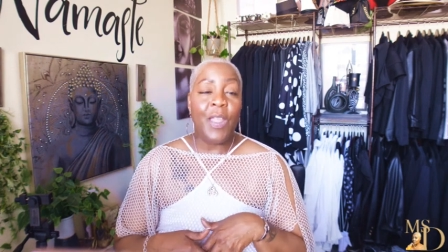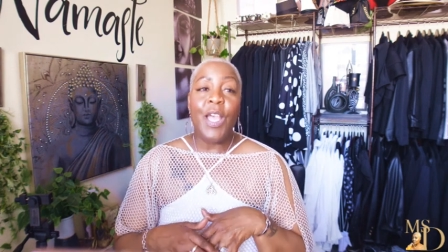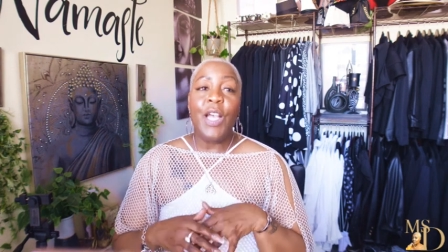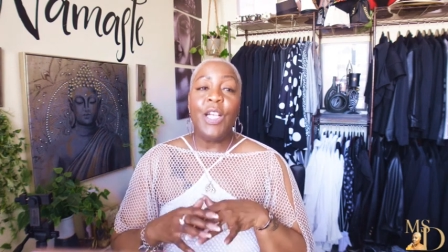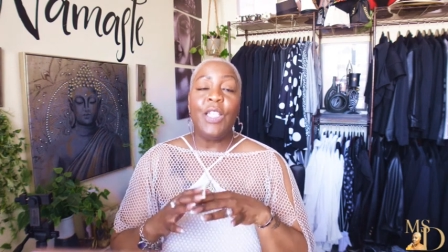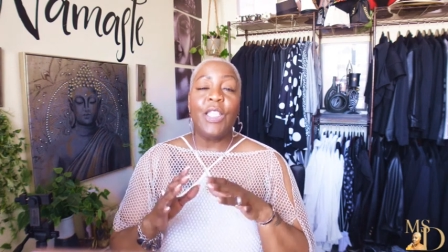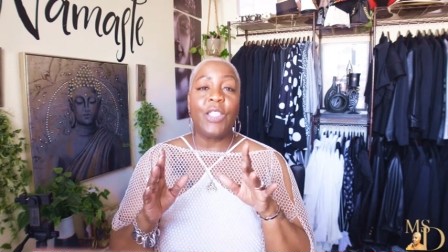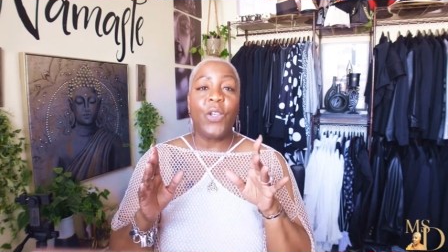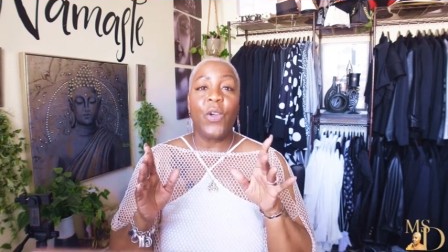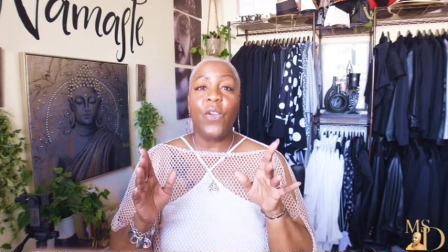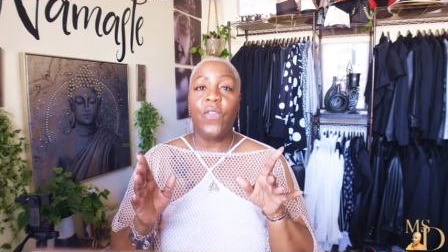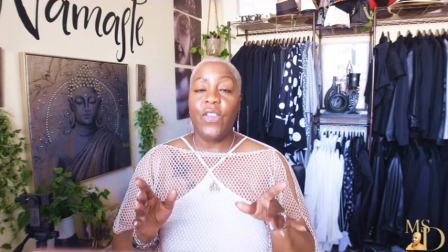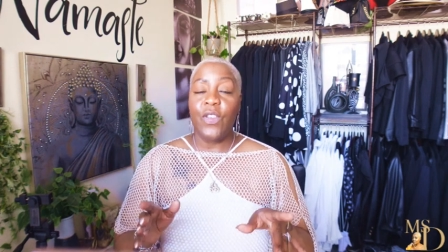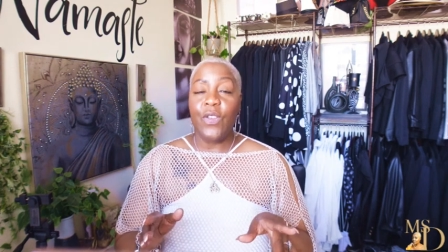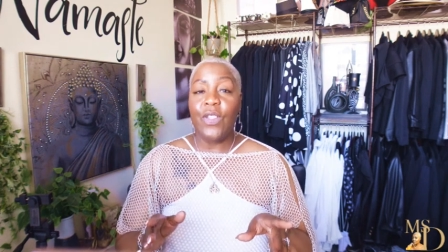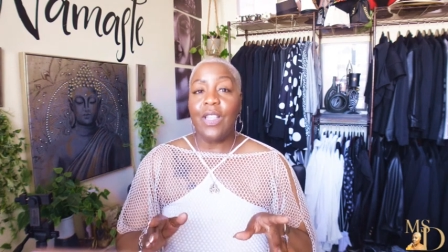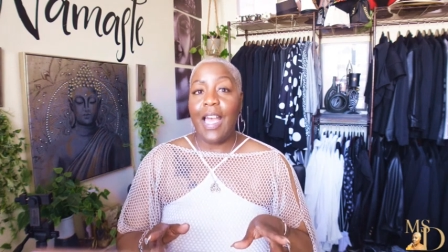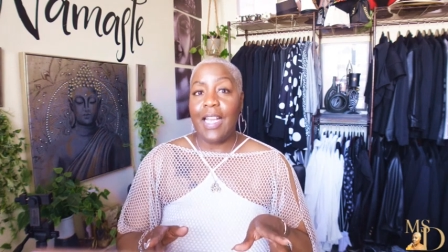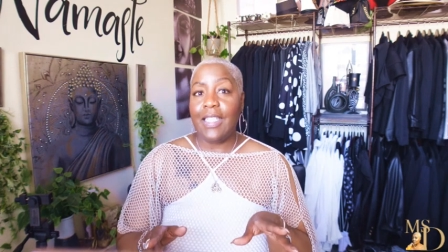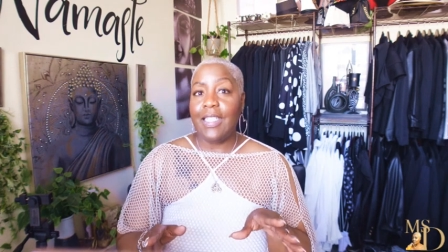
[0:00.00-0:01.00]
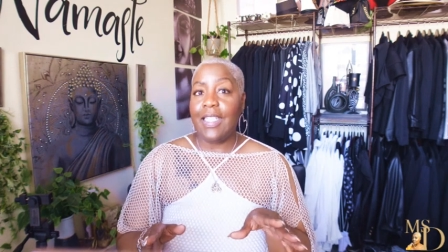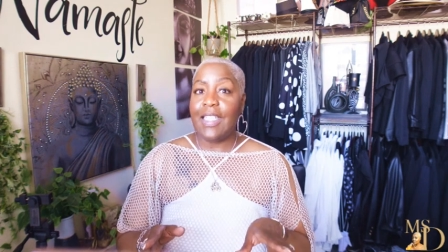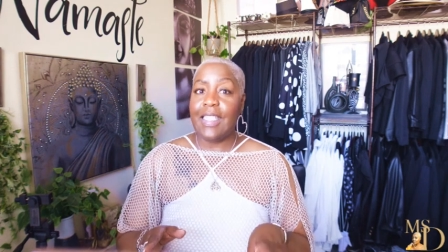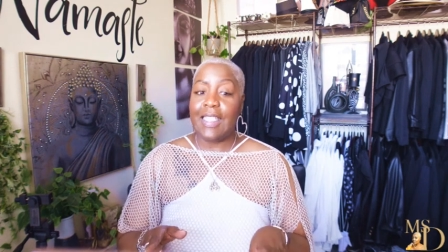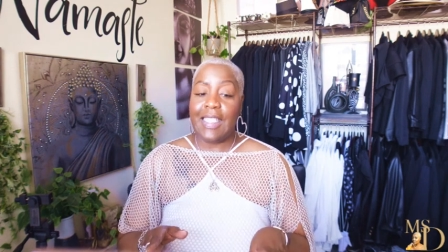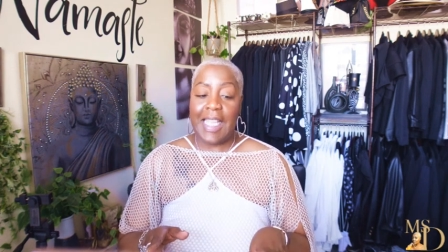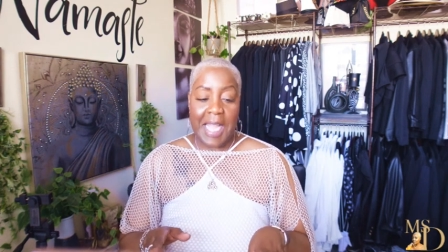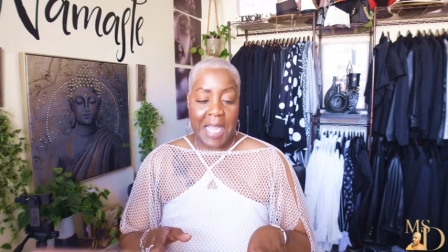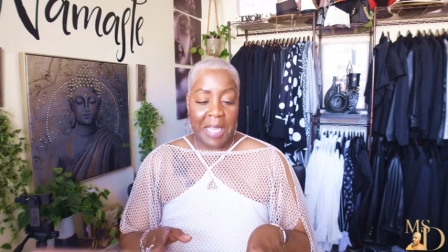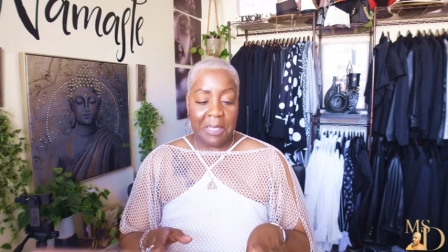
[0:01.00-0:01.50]
So if you'd like to
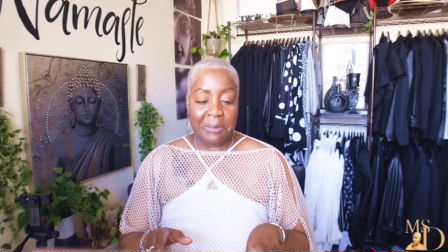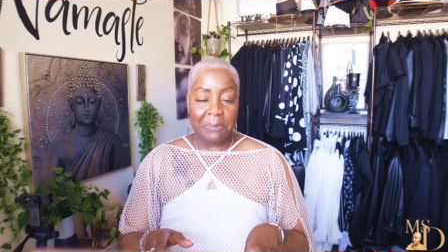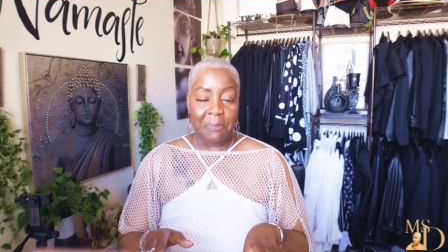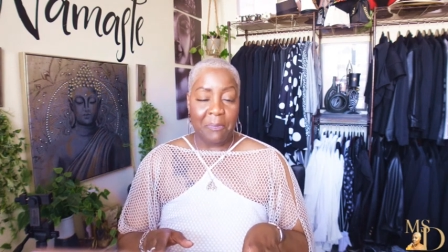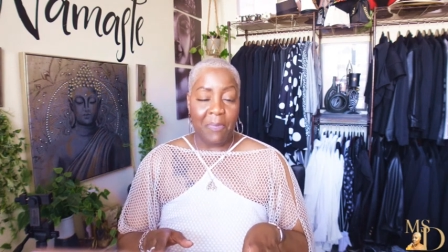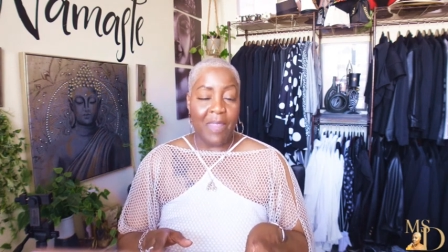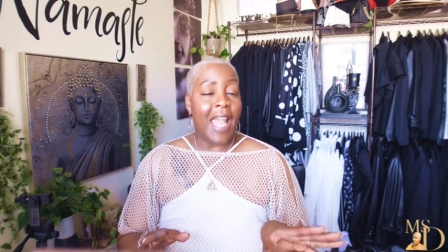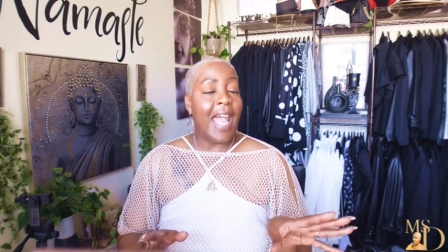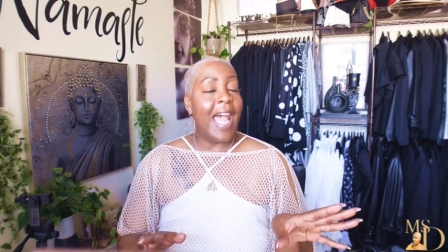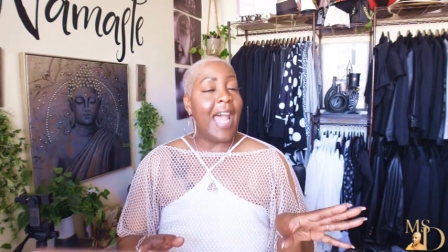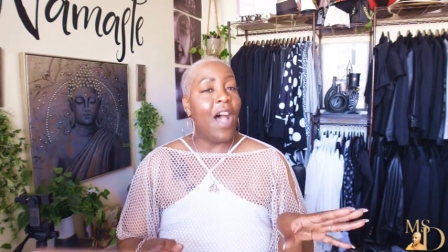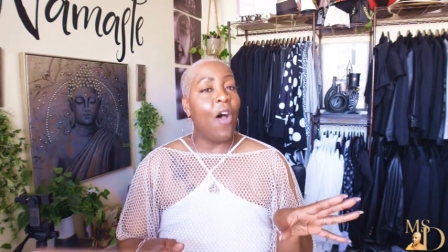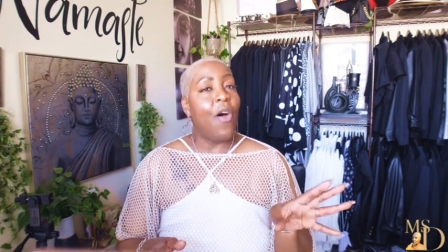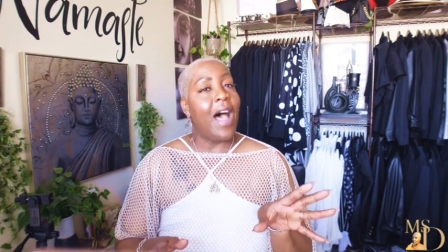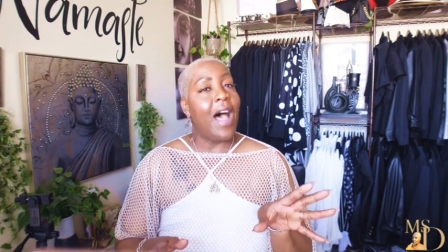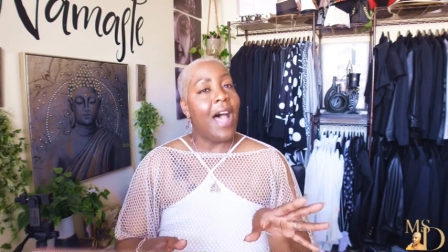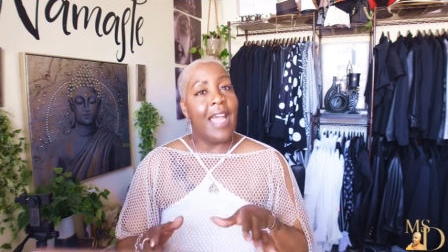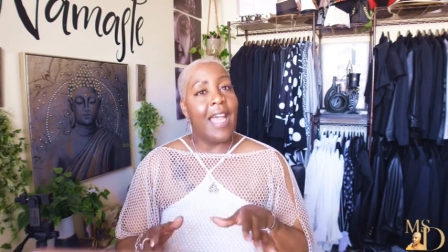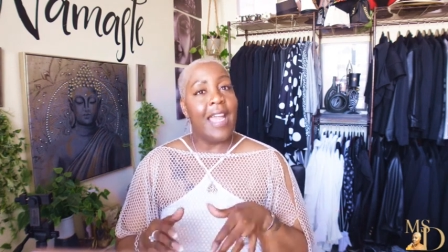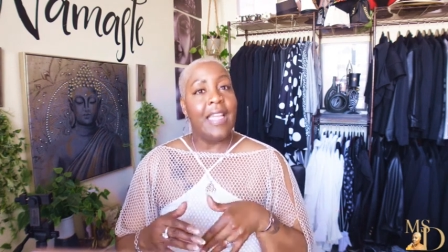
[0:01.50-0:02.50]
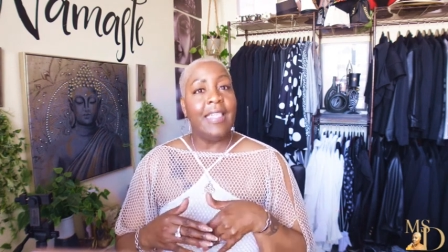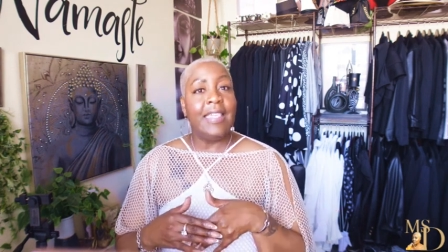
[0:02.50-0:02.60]
see how I